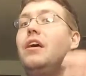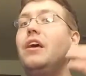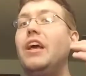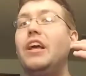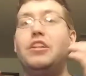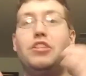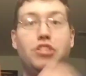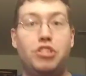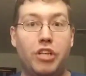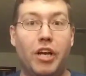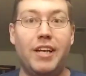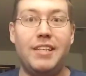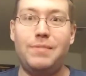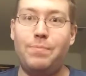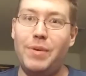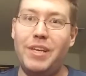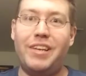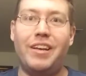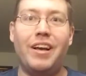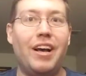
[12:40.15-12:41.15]
and just
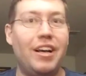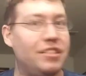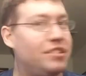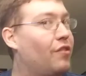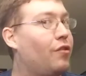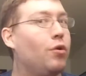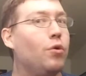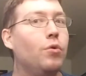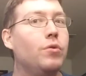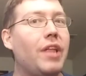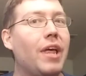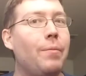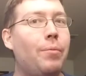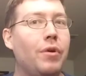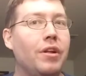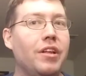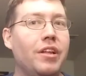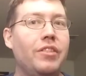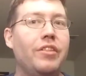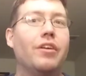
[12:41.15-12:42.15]
because of who they put in